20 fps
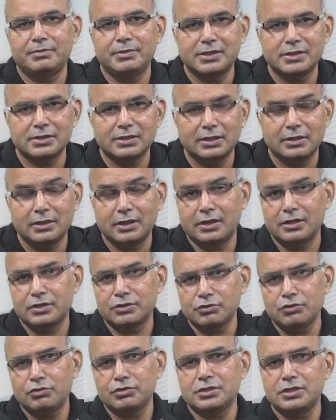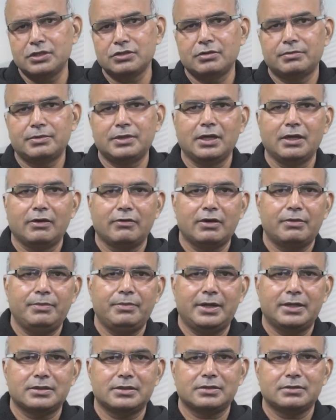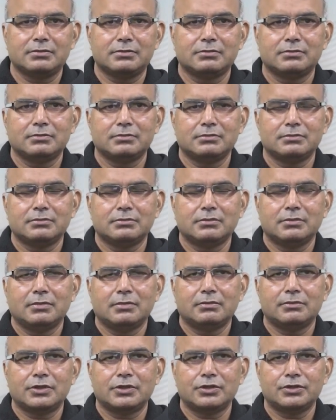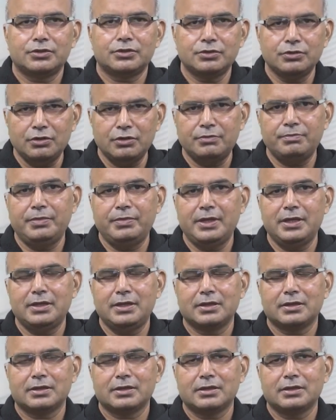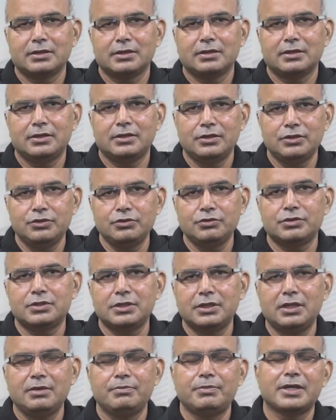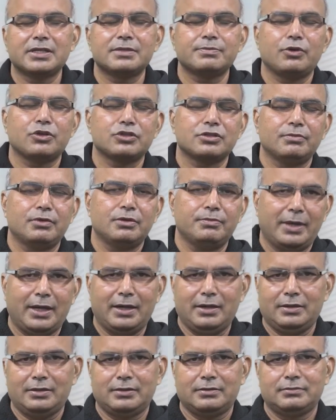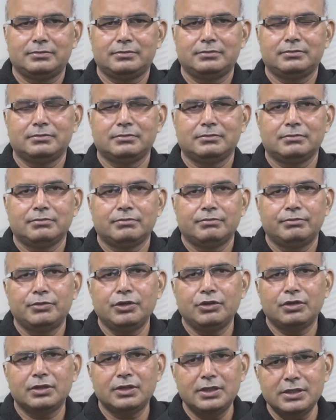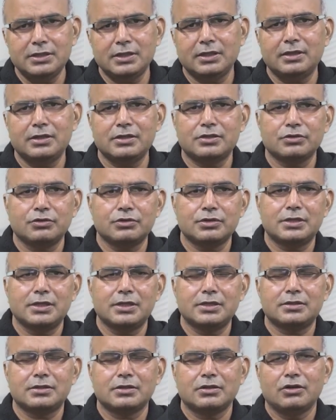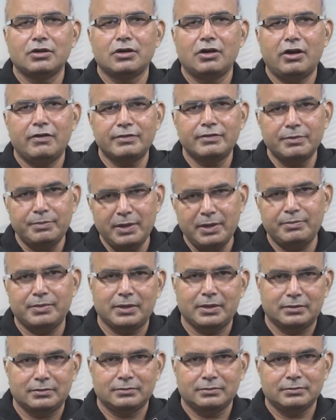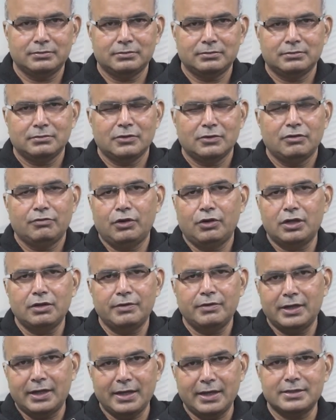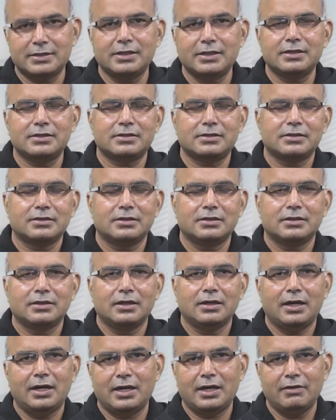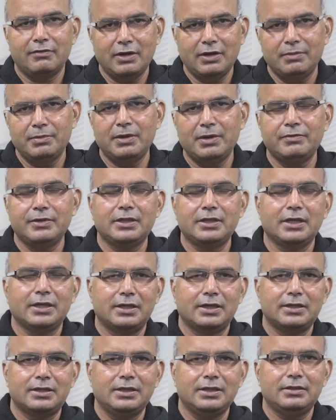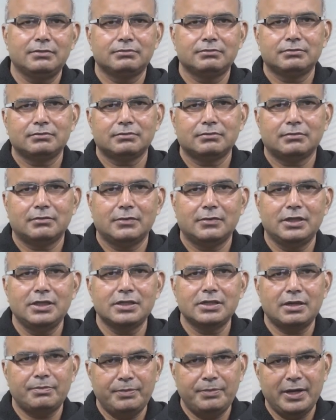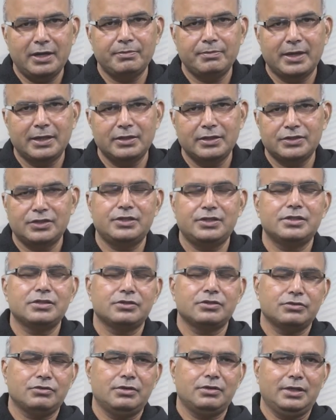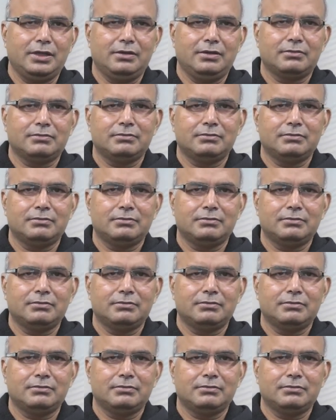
means that the resources of the governments should be used in the best possible manner, because these are the resources of the people. Whatever taxes are available with the country, these are paid by the citizens only.